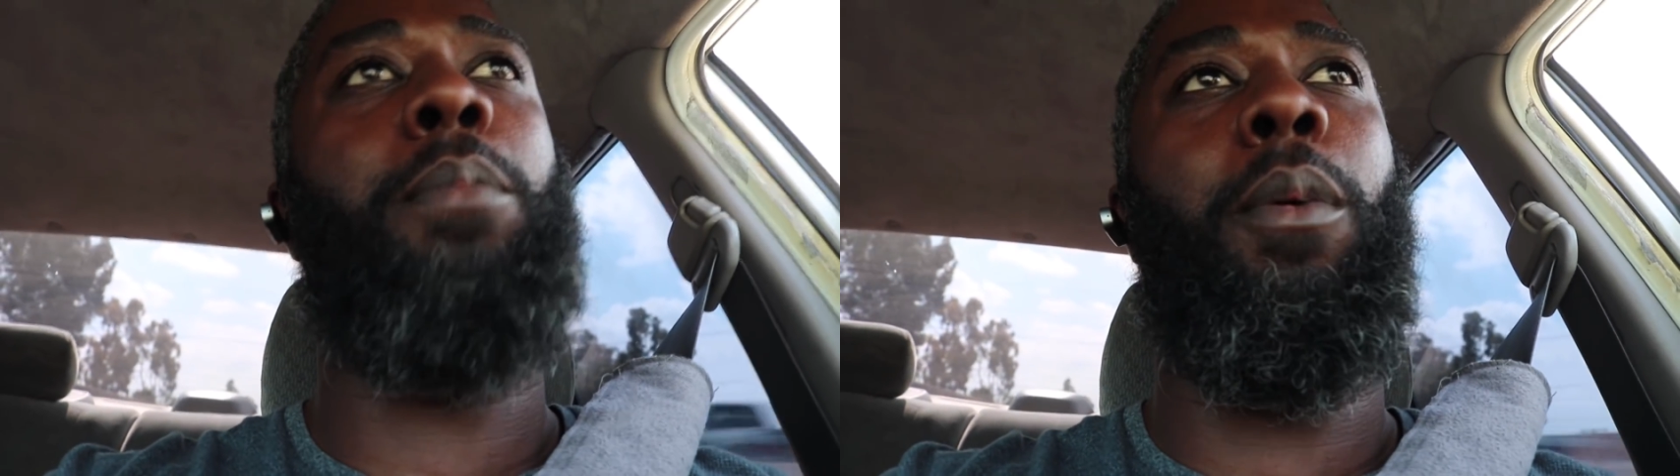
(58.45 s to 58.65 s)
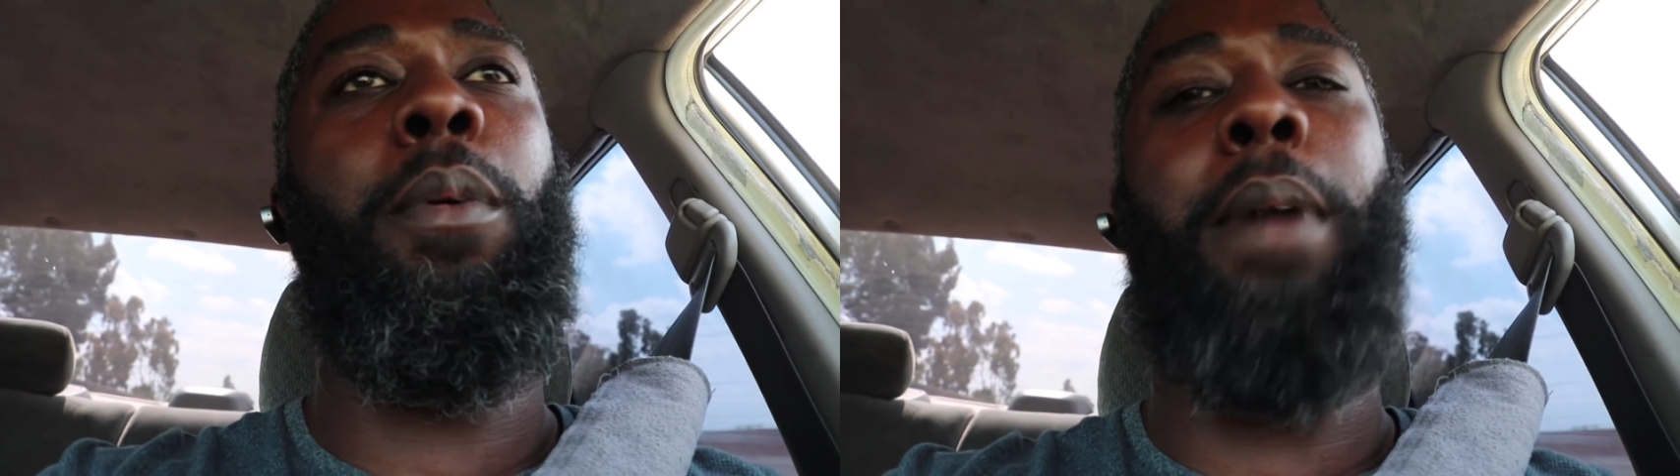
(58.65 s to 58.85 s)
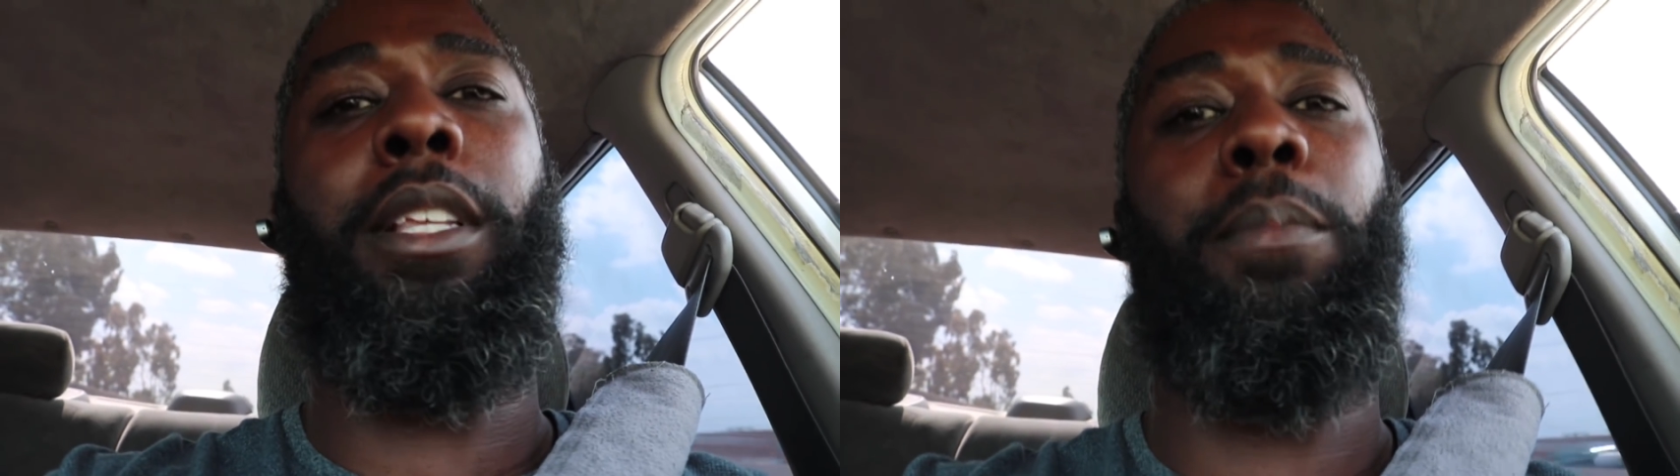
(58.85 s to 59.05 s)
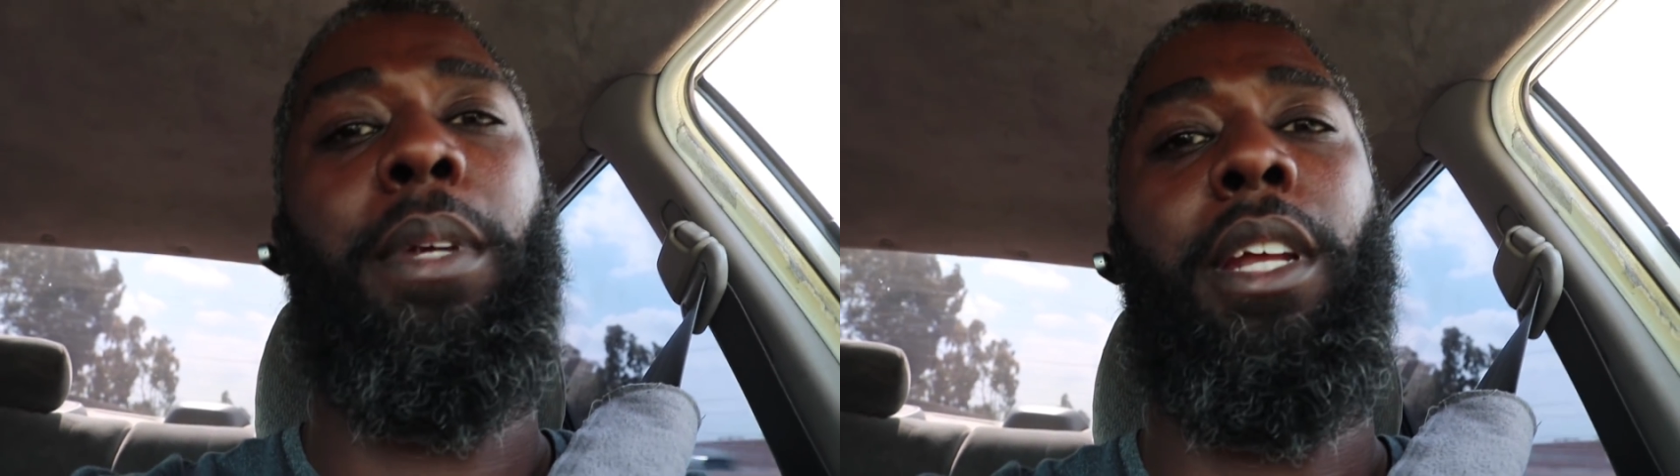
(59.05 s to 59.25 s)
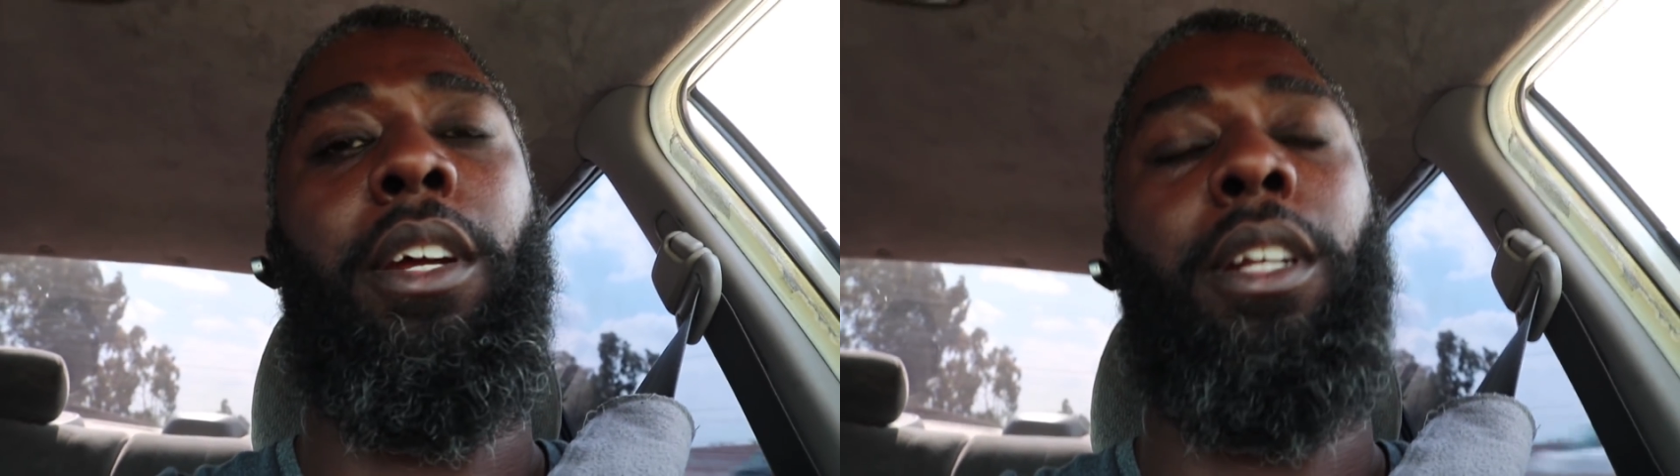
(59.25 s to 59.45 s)
but we're about to
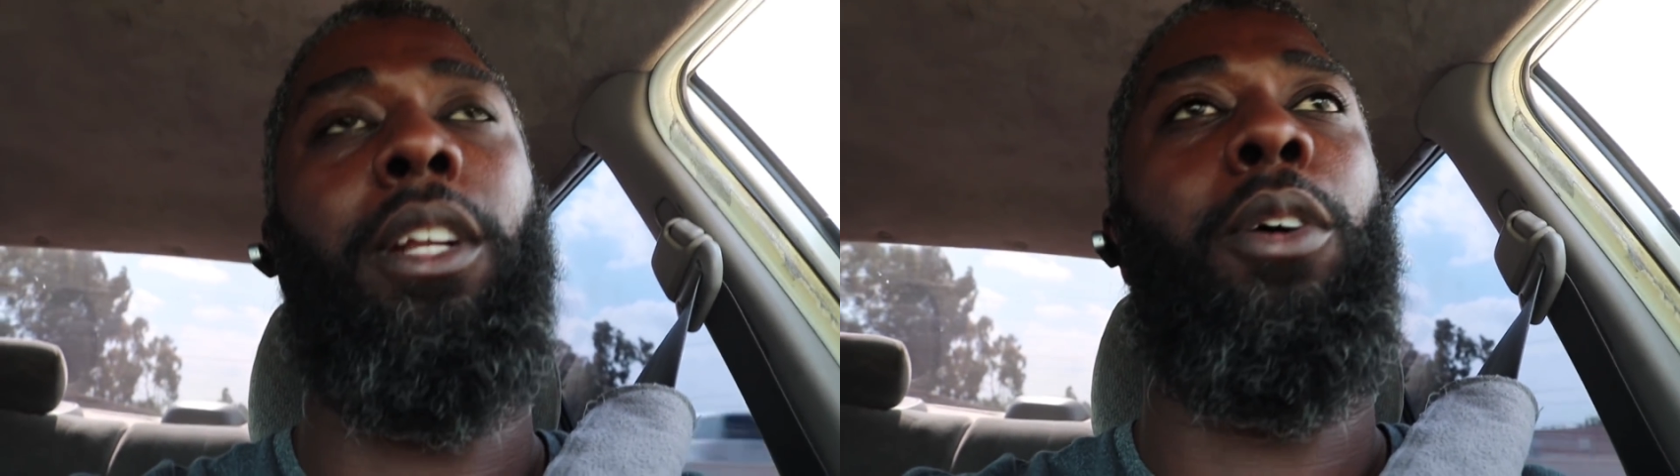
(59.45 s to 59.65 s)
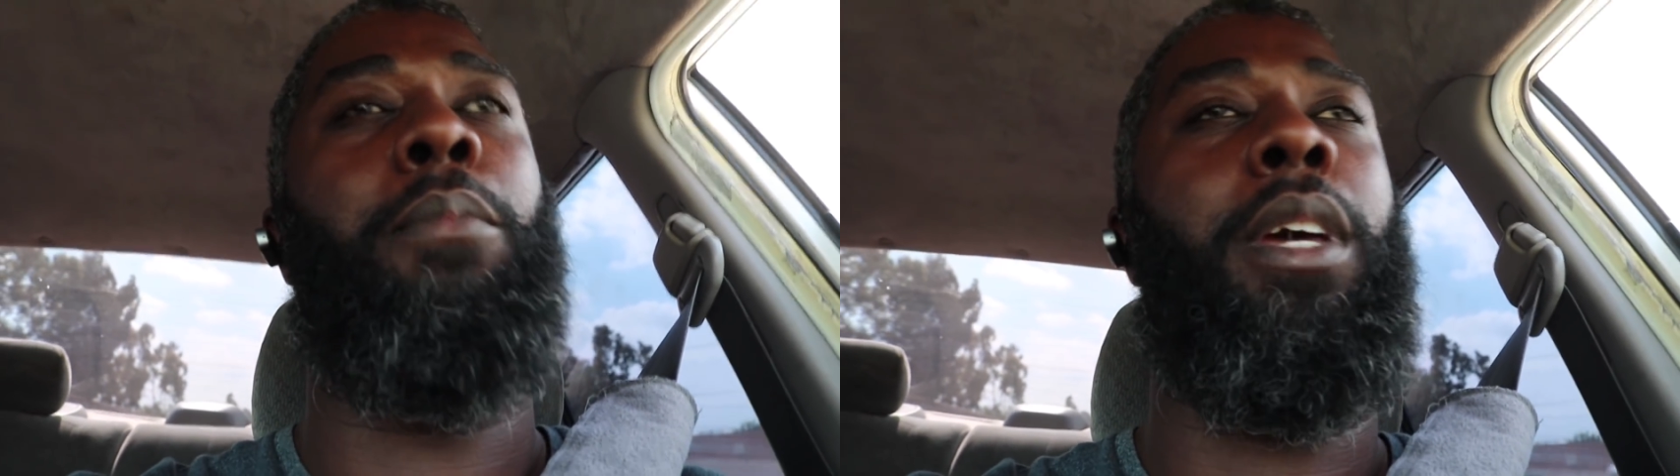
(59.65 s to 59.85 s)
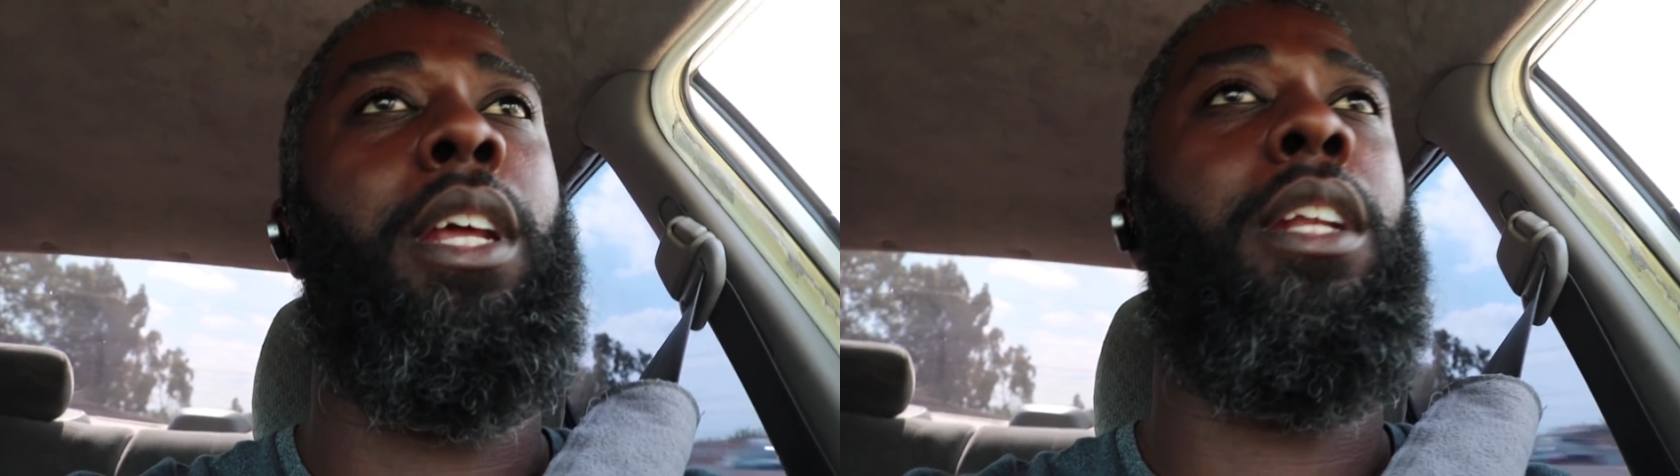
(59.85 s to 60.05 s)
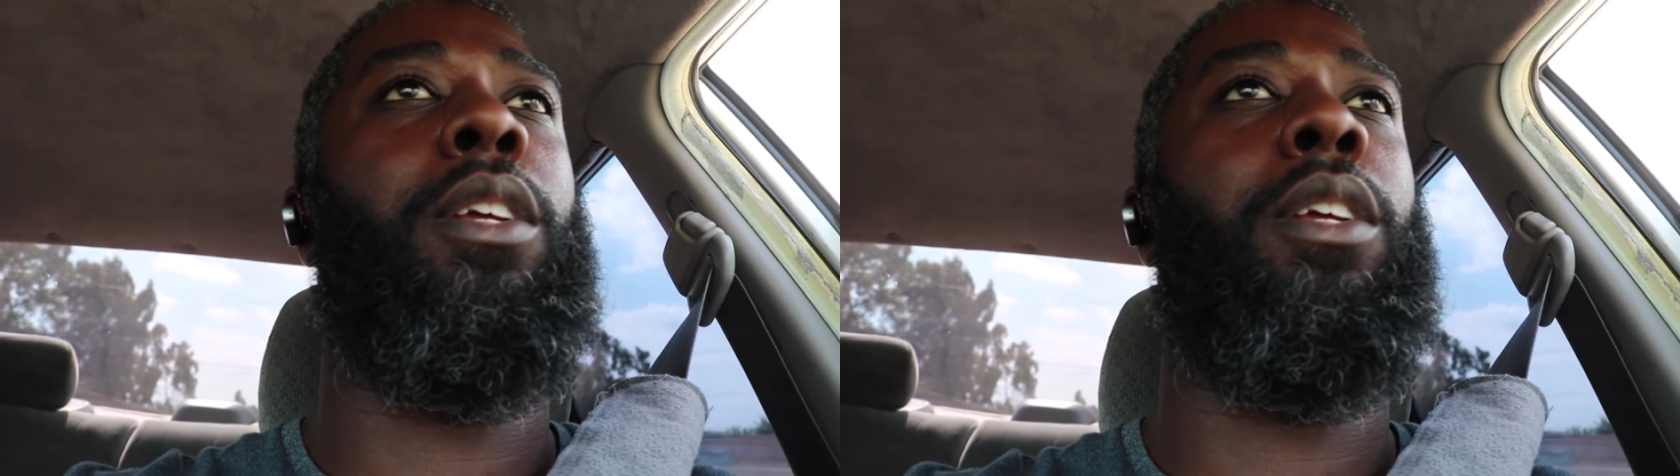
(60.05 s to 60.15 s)
be there in a little minute